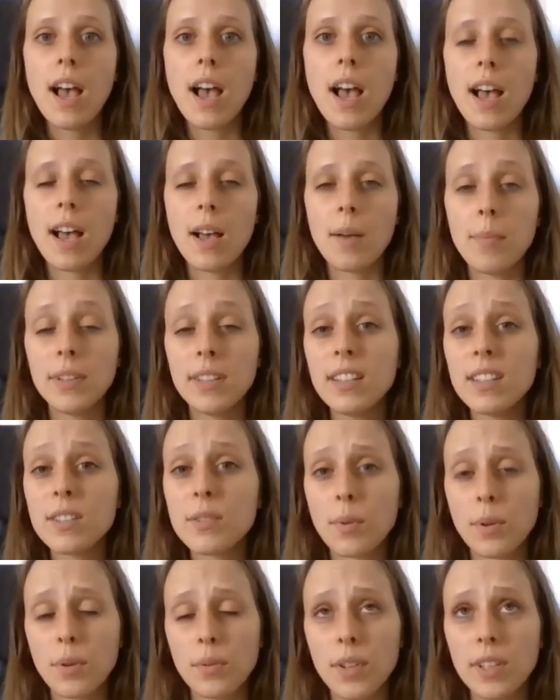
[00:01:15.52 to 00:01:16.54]
but it is
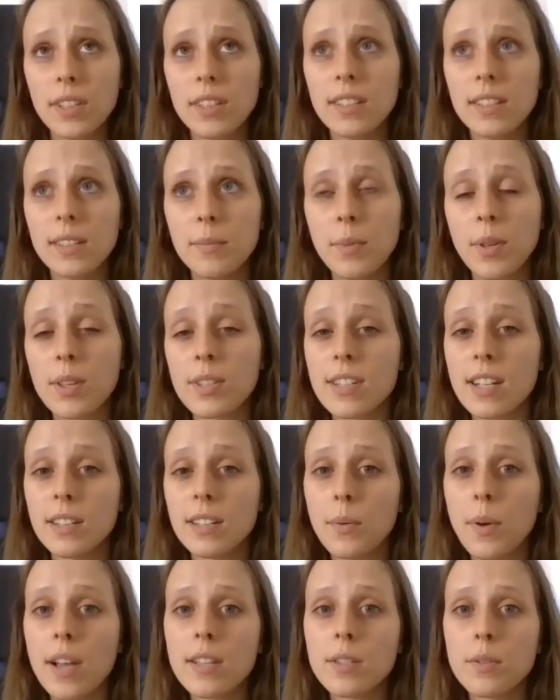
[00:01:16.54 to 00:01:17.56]
worth it because
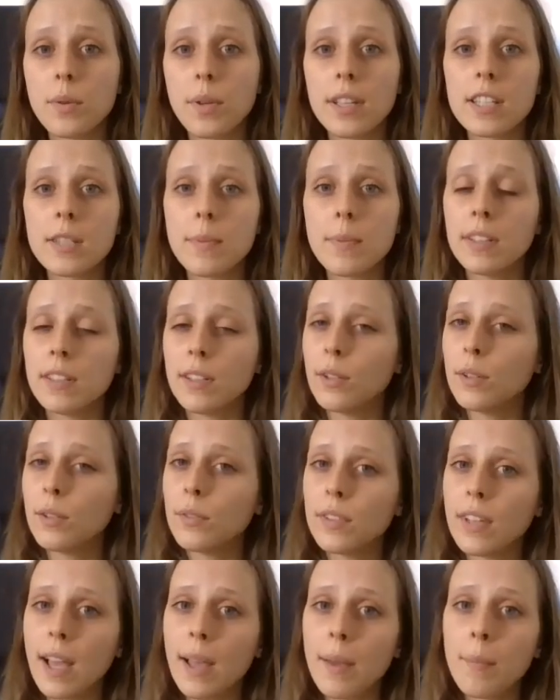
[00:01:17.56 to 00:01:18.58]
otherwise you can spend a lot
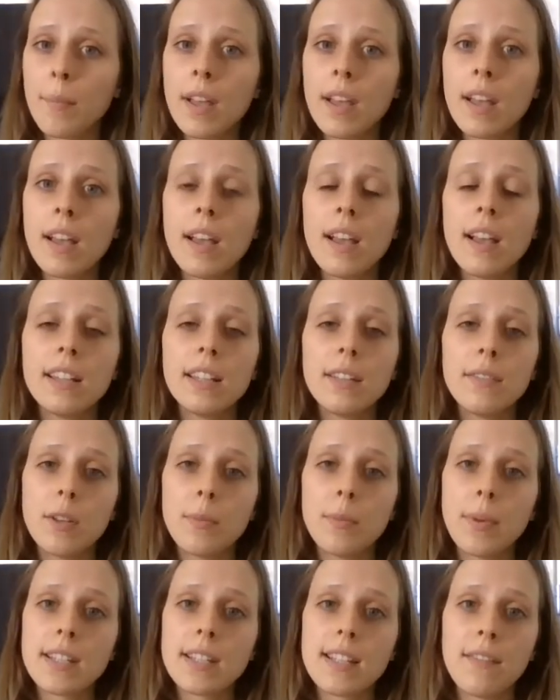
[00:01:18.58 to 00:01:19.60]
of time
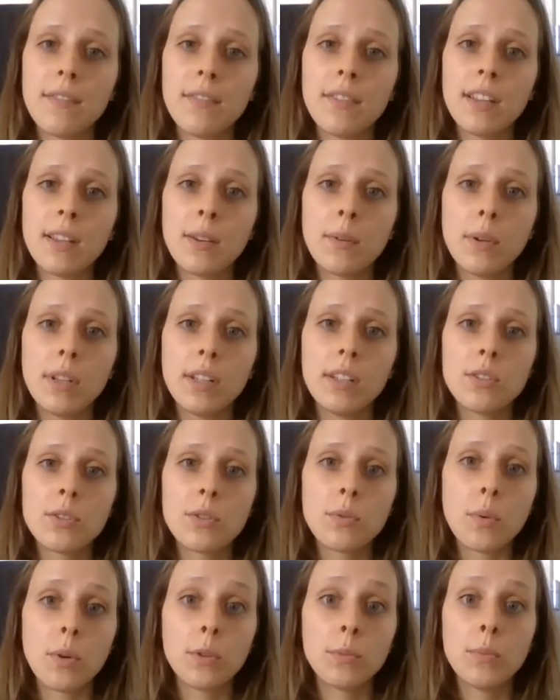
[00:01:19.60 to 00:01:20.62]
developing something
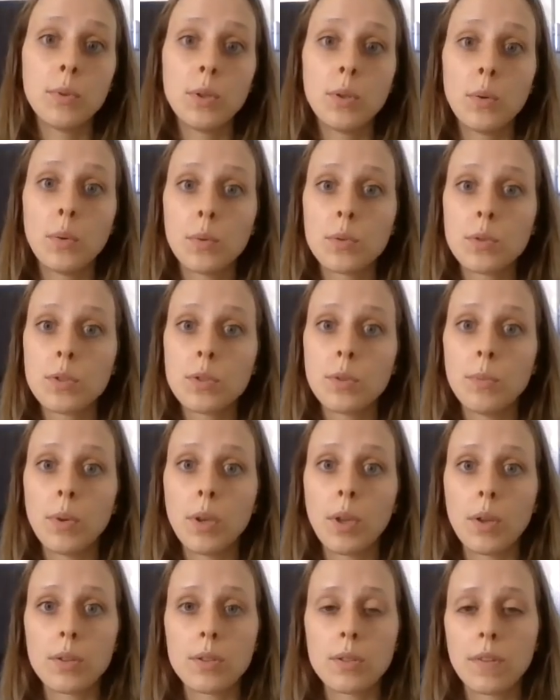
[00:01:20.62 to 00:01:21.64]
which won't be used
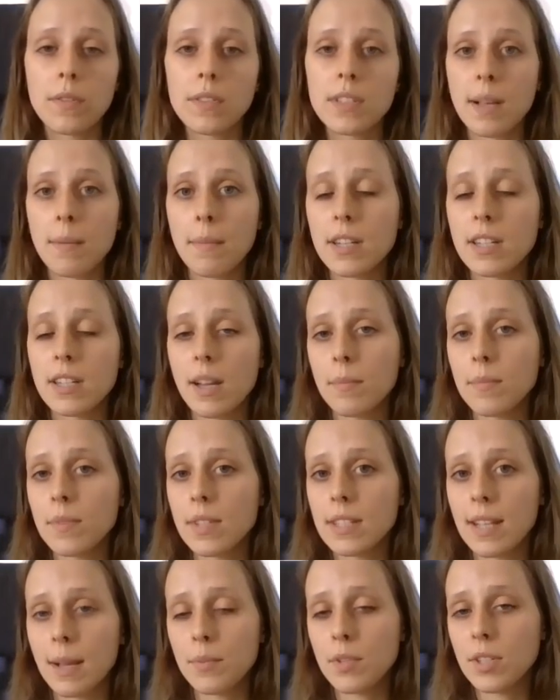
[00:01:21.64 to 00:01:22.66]
because of some
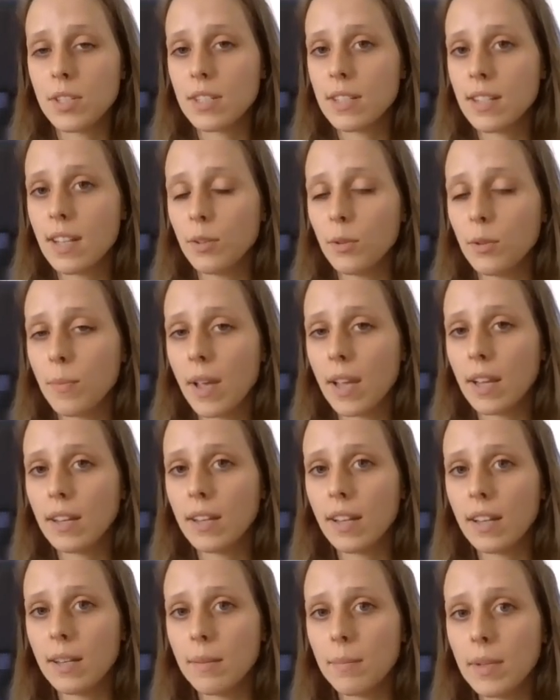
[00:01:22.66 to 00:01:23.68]
assumptions that you made
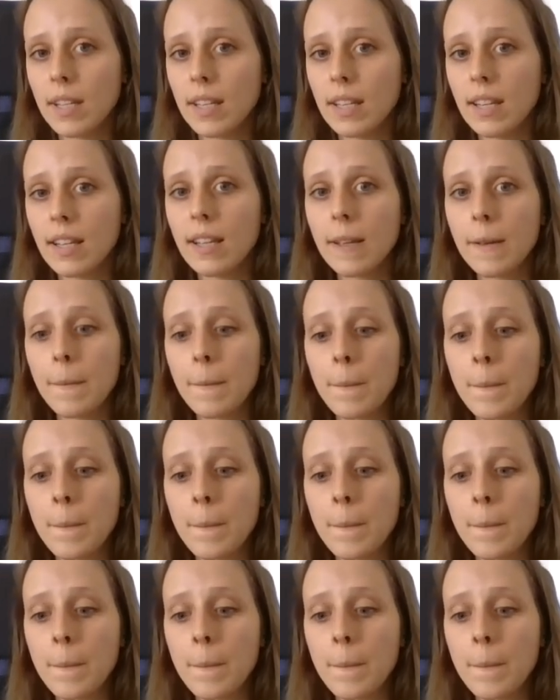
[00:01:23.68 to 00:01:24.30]
at the beginning.